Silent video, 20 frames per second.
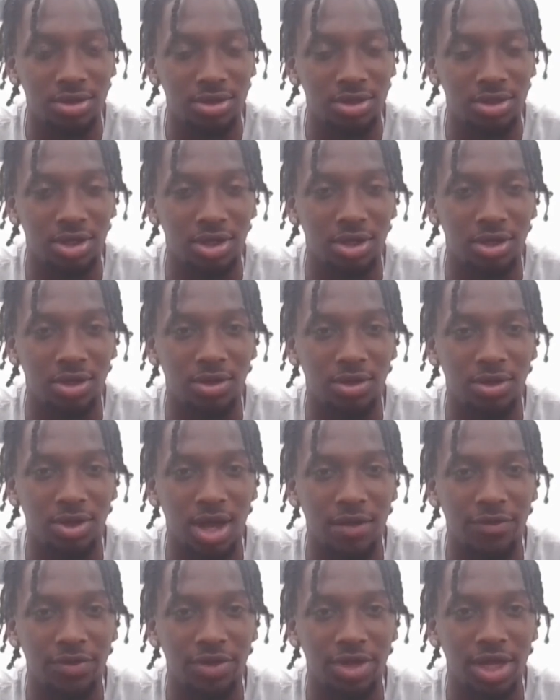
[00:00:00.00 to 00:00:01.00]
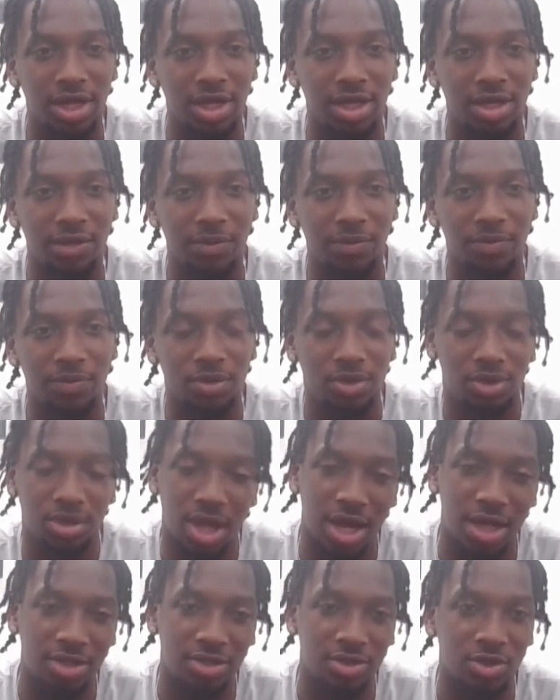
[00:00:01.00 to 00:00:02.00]
So I feel like
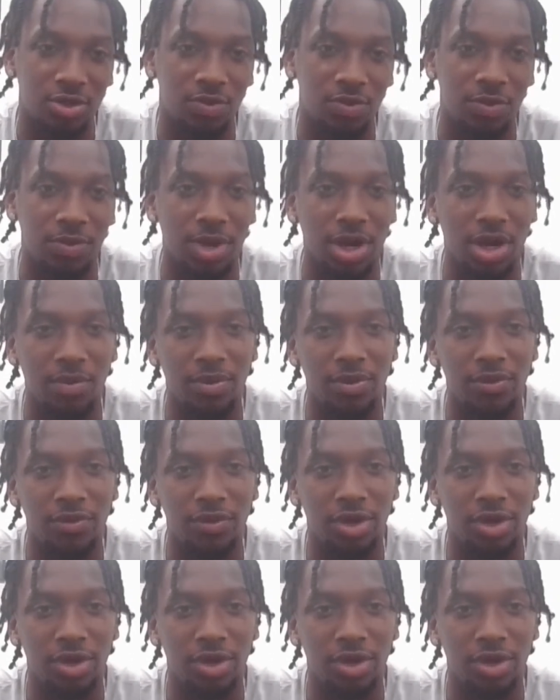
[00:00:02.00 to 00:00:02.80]
the high school prepared me for